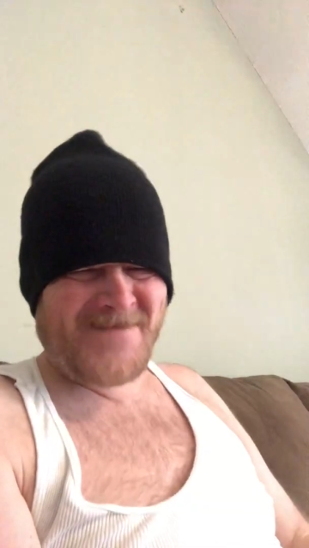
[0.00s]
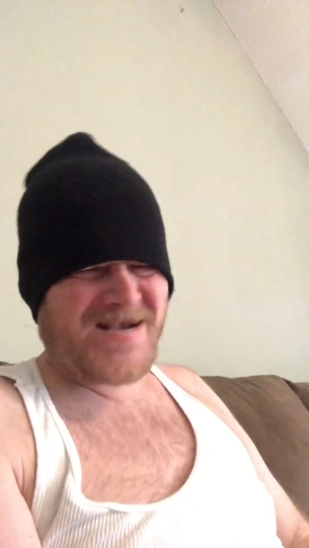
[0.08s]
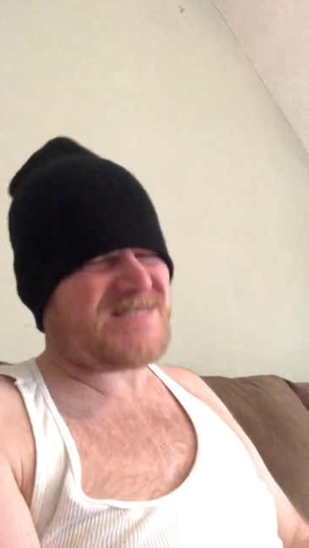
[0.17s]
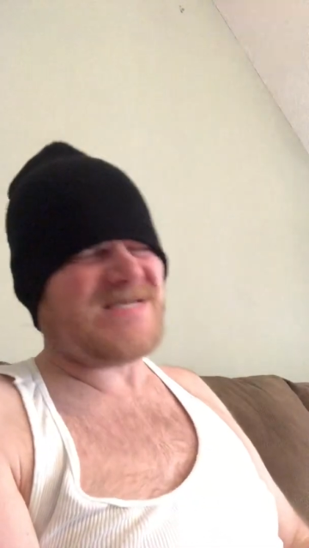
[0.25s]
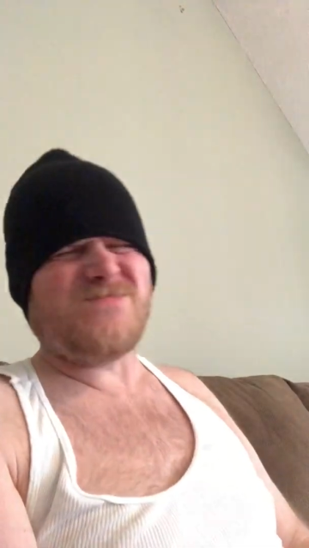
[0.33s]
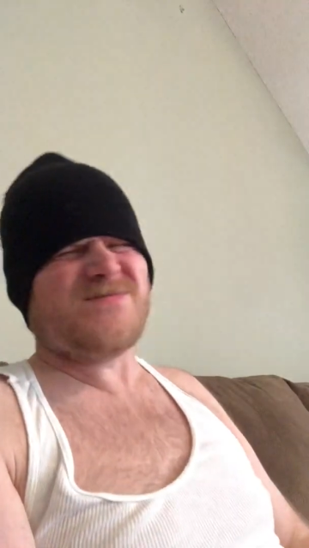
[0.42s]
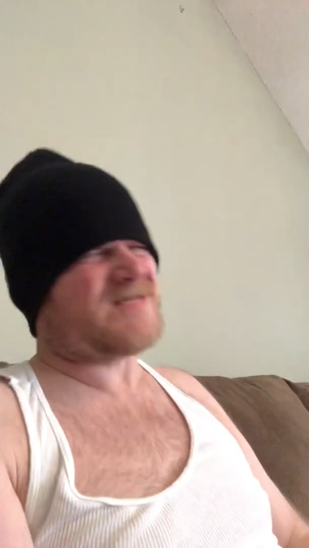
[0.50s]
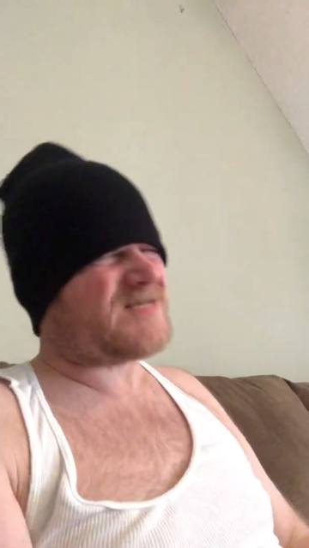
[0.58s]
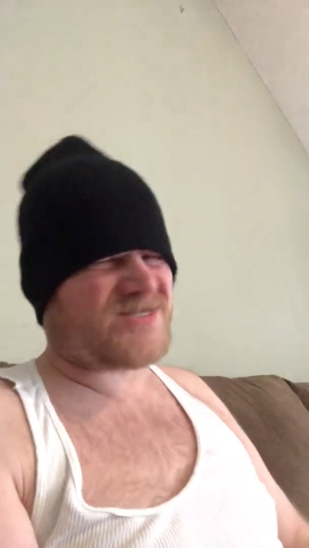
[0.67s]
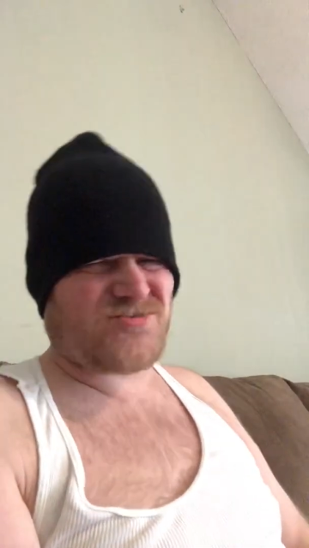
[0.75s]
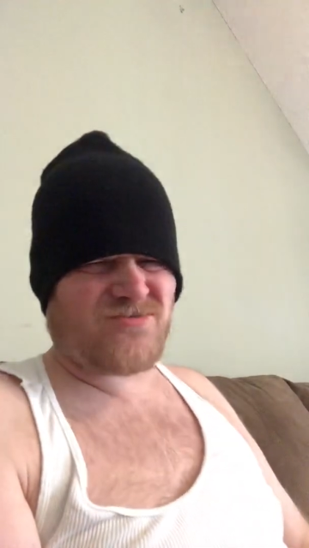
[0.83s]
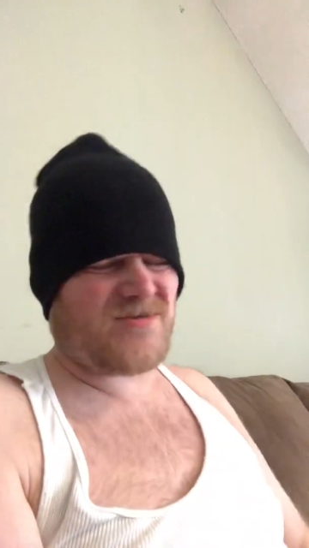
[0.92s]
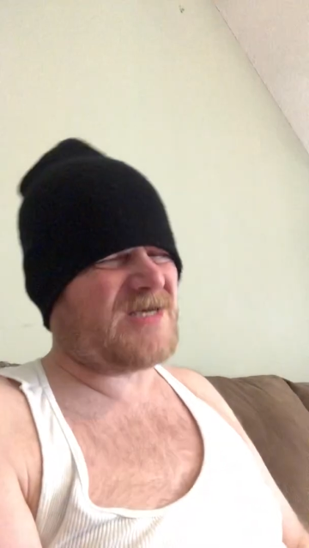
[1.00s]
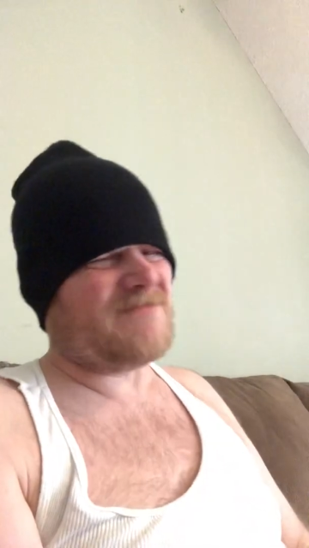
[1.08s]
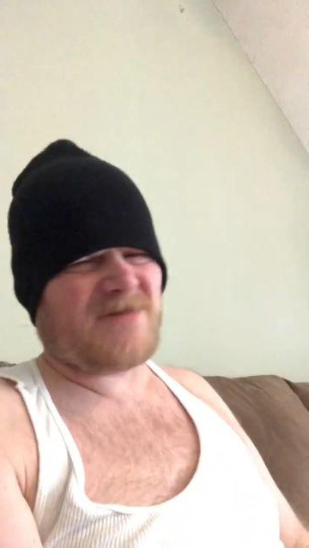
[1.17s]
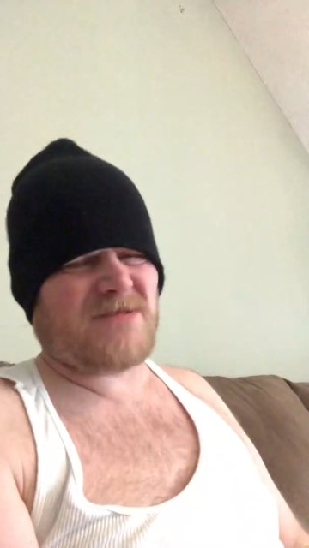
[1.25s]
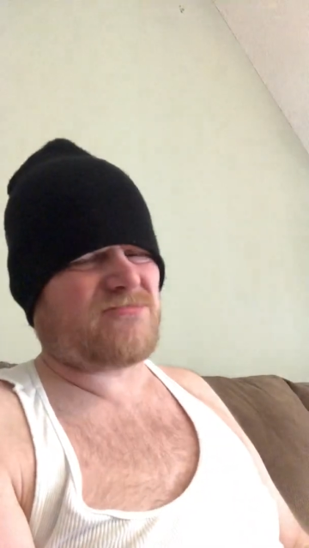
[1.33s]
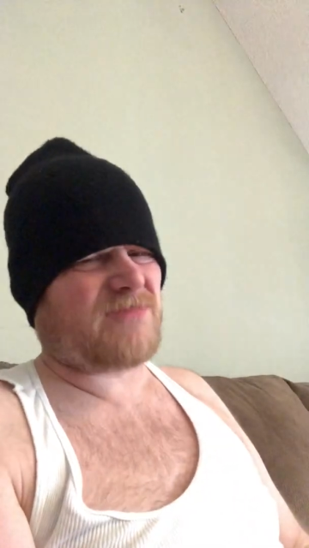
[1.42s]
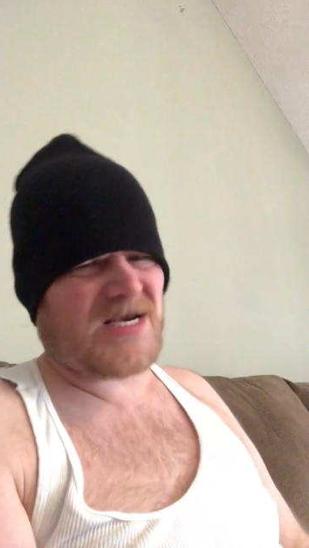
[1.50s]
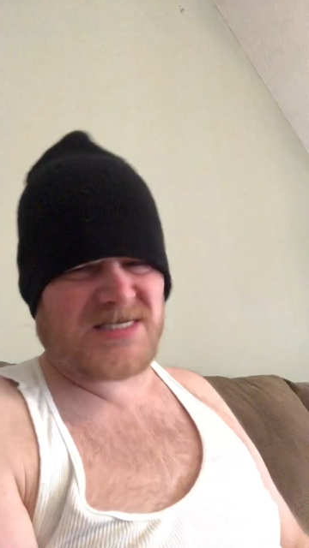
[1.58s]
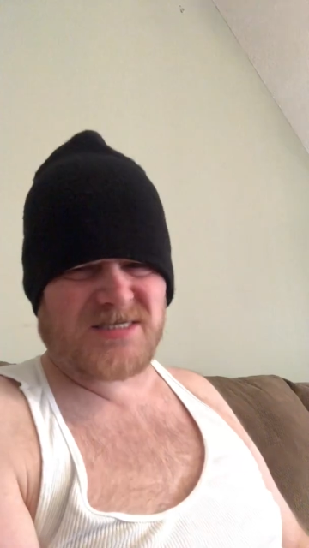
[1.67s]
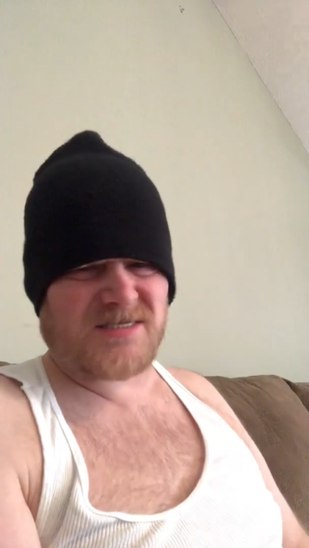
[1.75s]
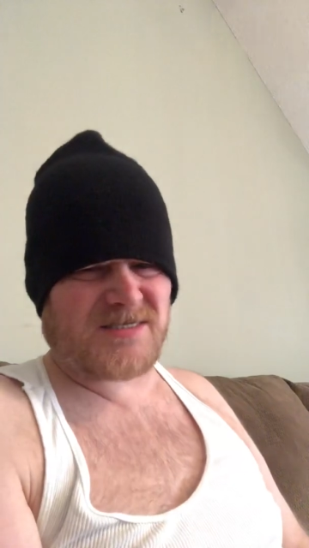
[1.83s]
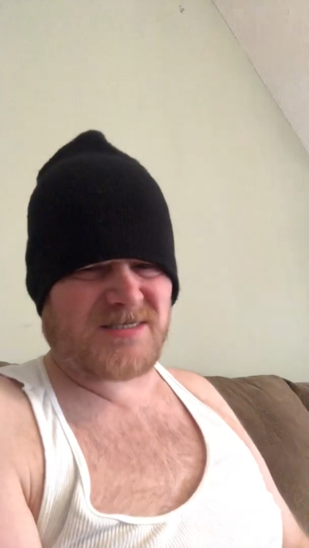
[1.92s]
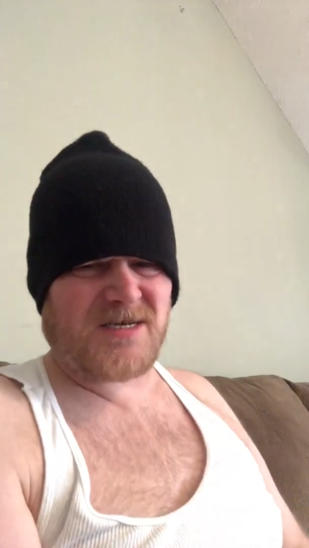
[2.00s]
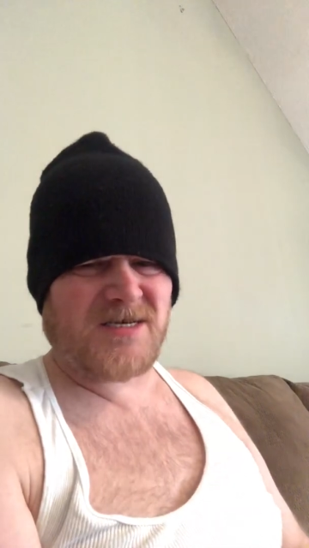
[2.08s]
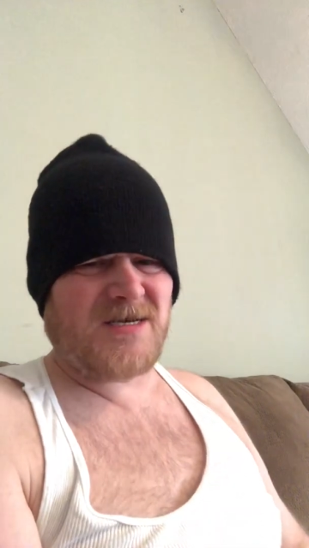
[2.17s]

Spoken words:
And she was extremely racist.